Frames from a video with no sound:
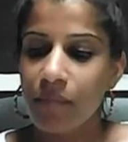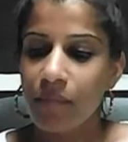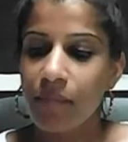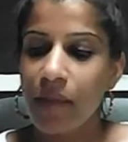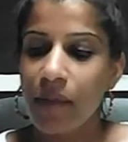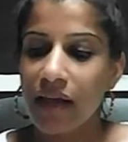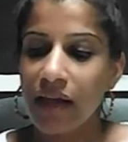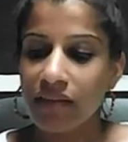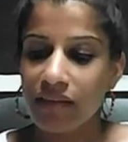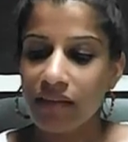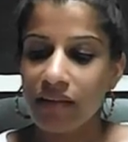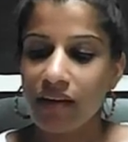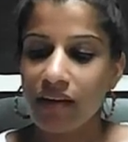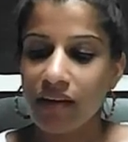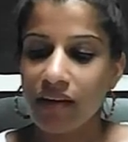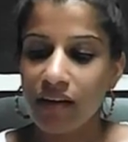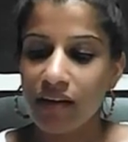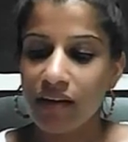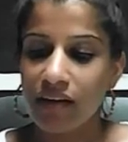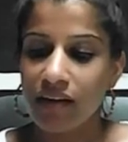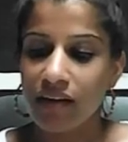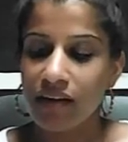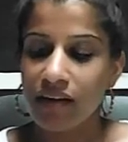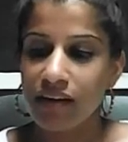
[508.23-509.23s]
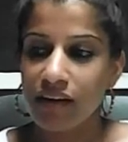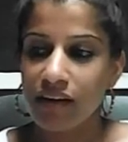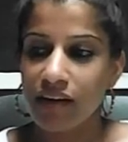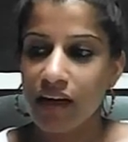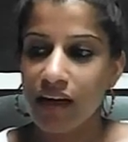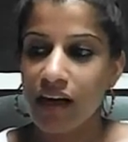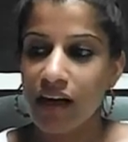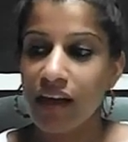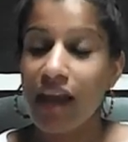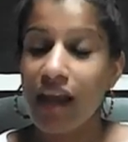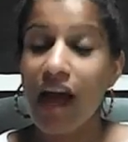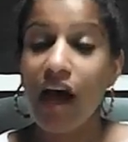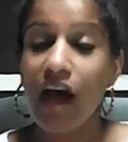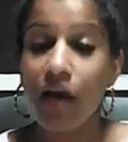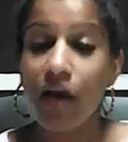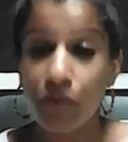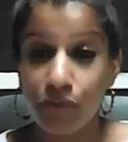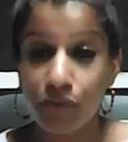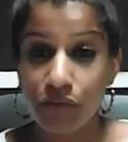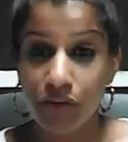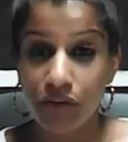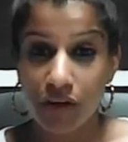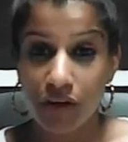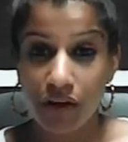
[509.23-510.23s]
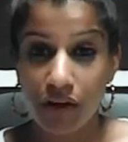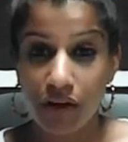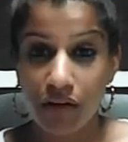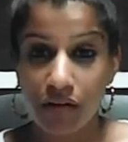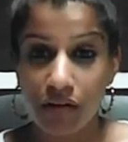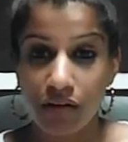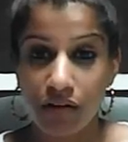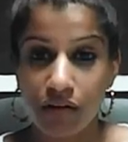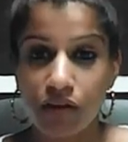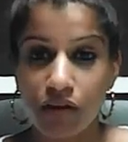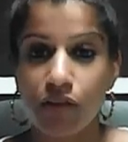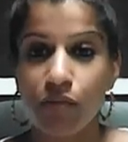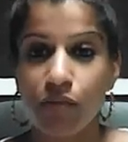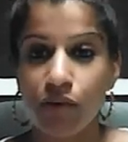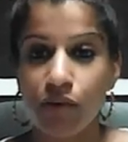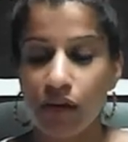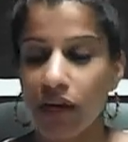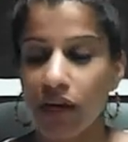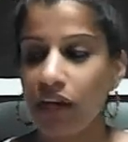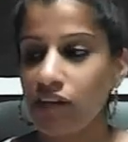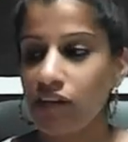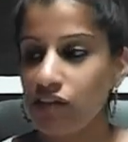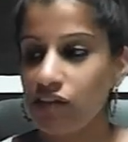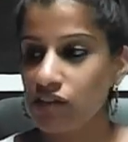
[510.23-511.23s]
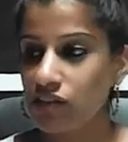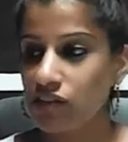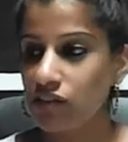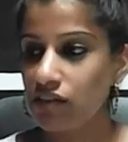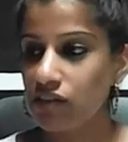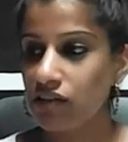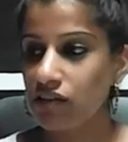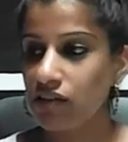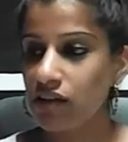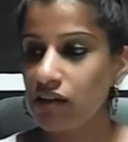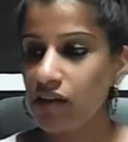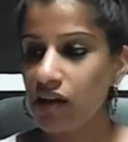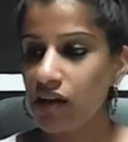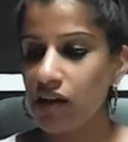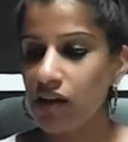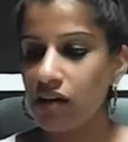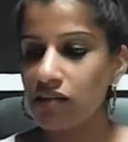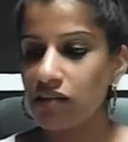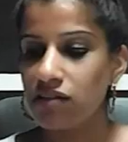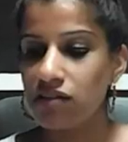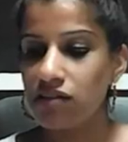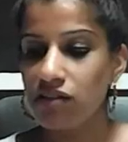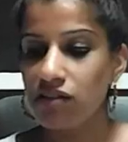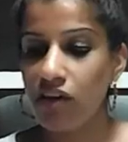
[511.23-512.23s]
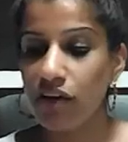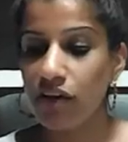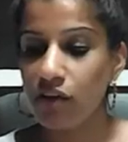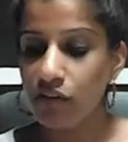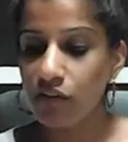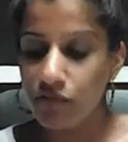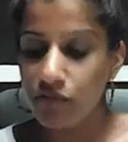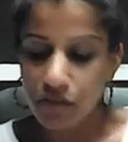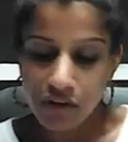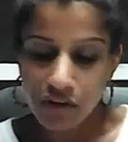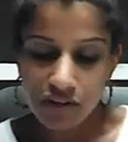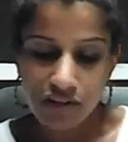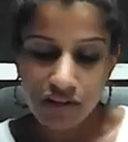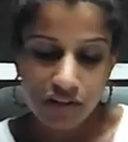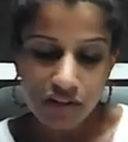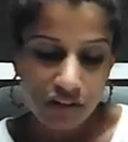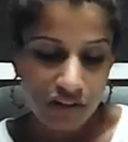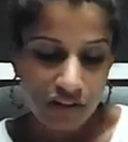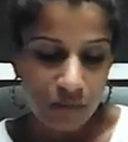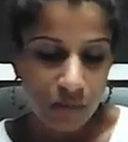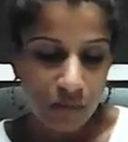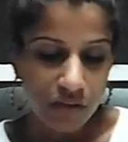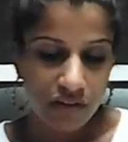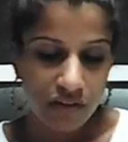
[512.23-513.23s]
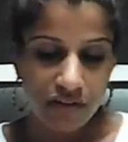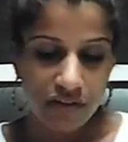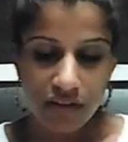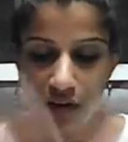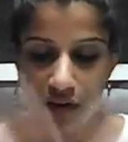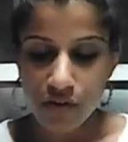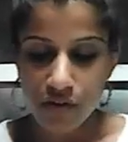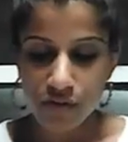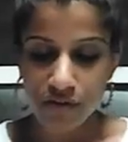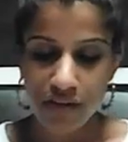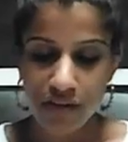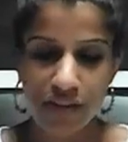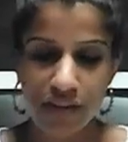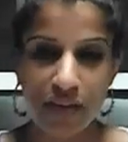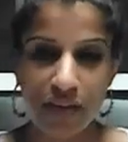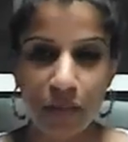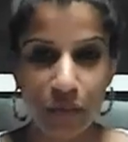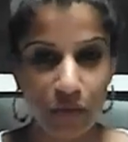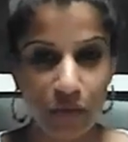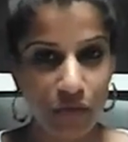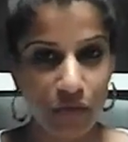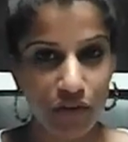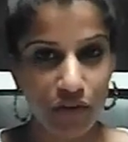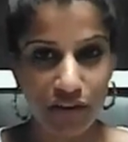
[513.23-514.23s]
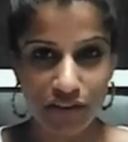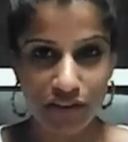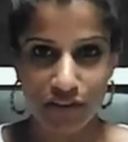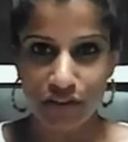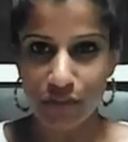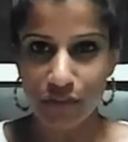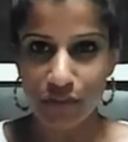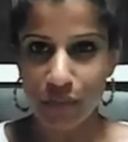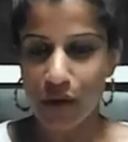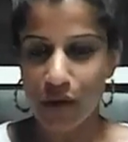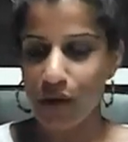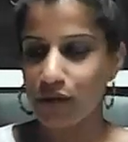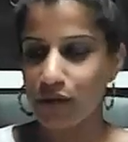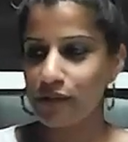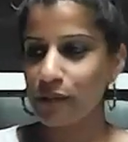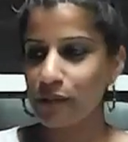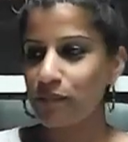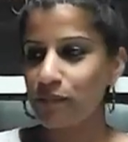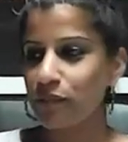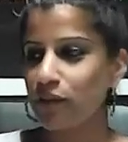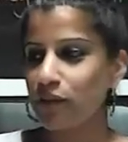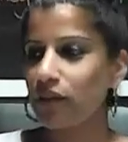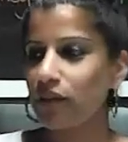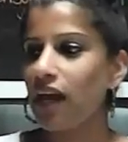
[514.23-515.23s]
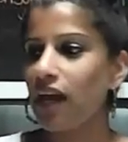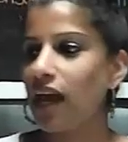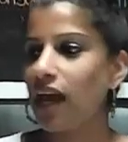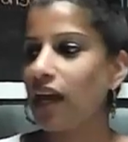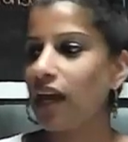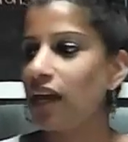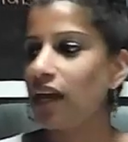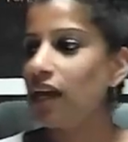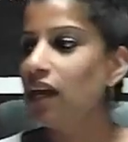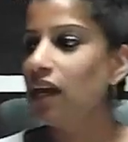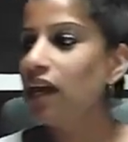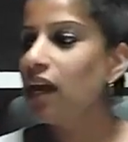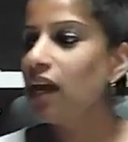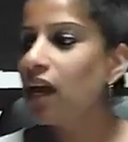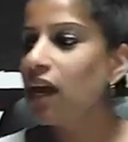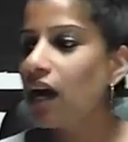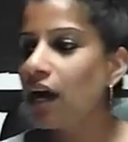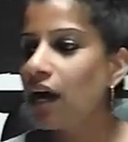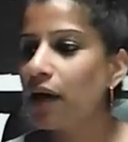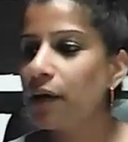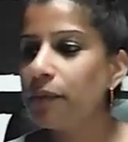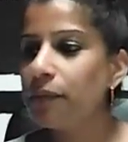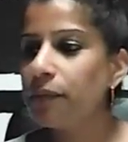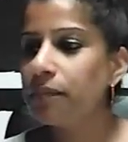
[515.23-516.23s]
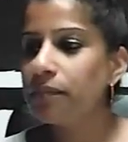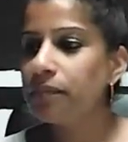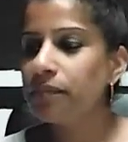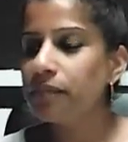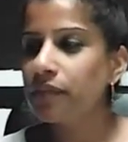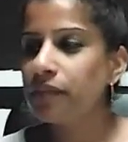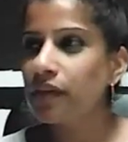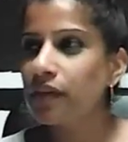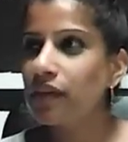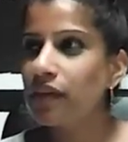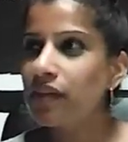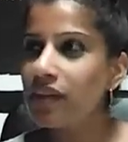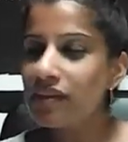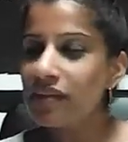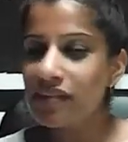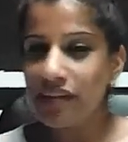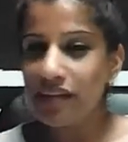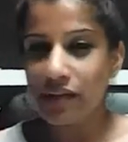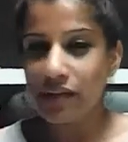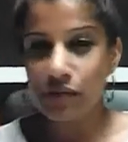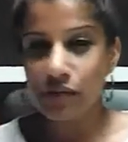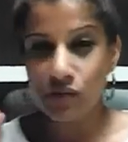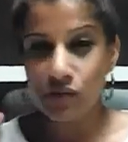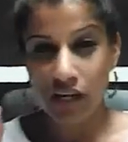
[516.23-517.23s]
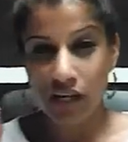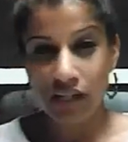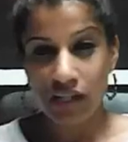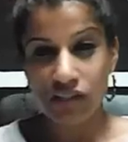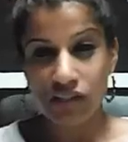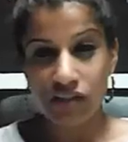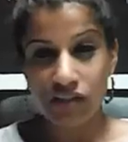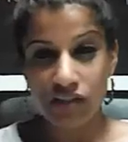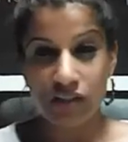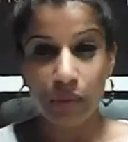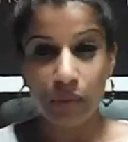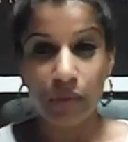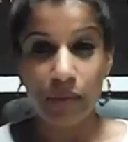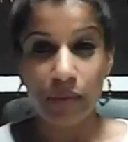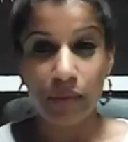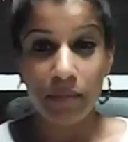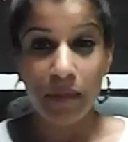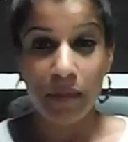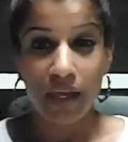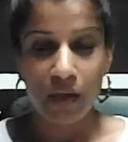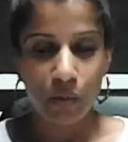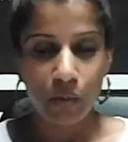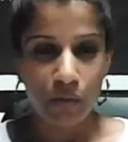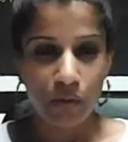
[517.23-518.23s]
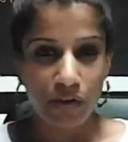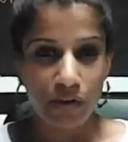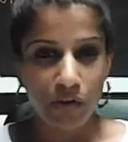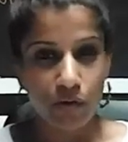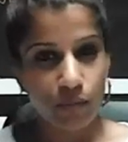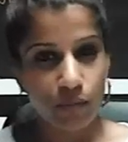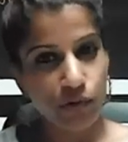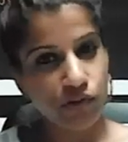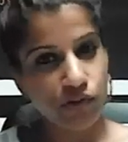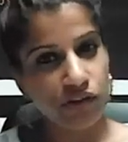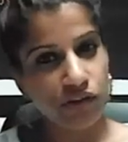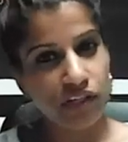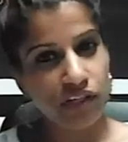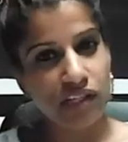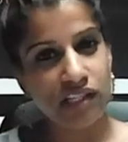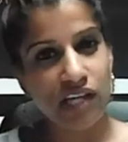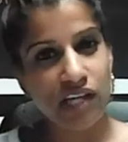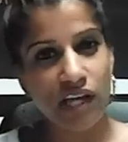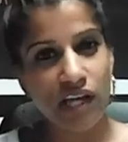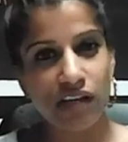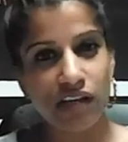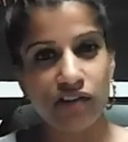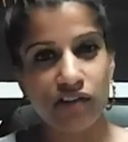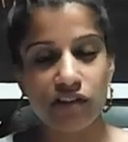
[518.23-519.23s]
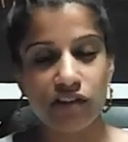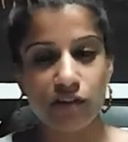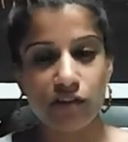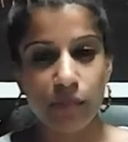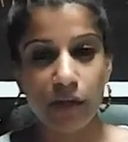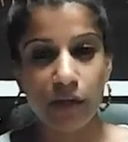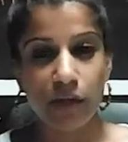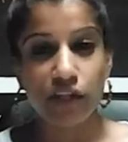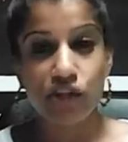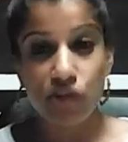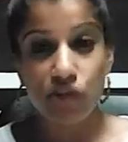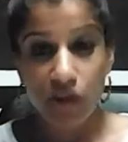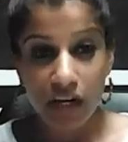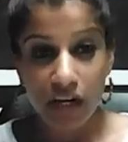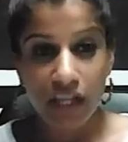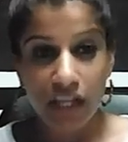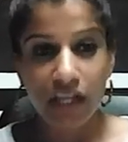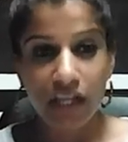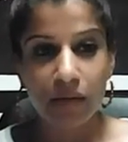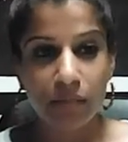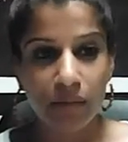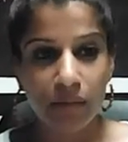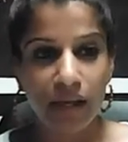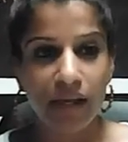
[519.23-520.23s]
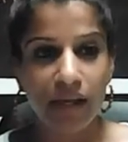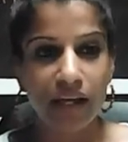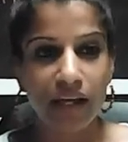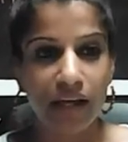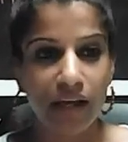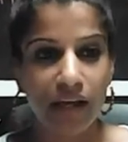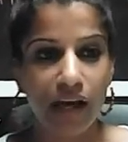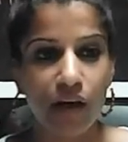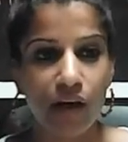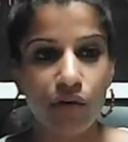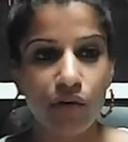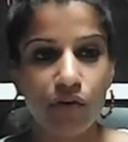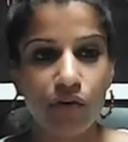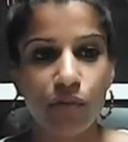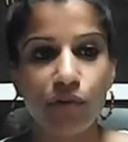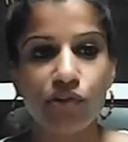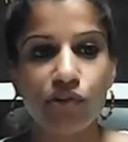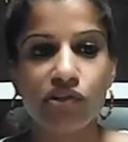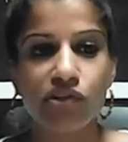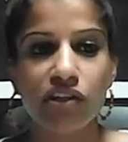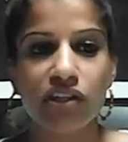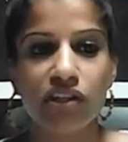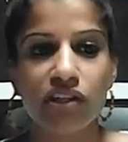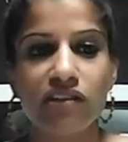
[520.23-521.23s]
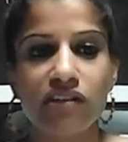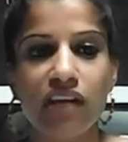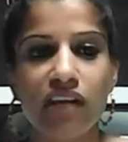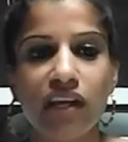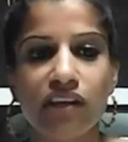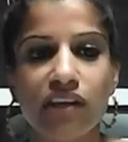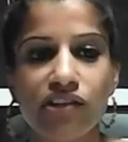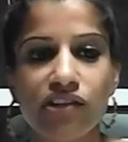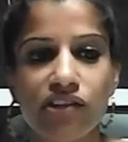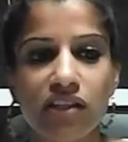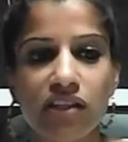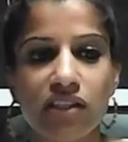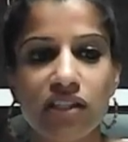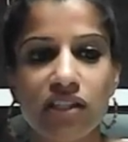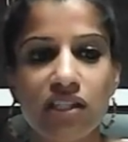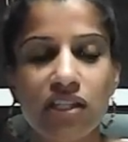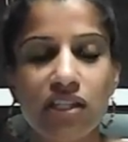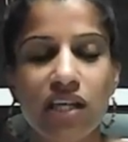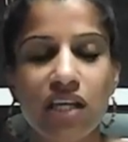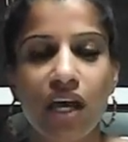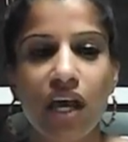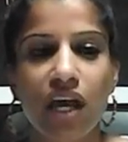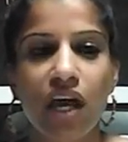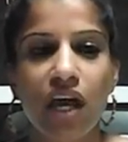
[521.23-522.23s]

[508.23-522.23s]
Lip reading: better and healthier communication style, first starting with ourselves and then with the rest of the world. Okay. These little changes that we make with our emotional intelligence by training and playing our emotional intelligence,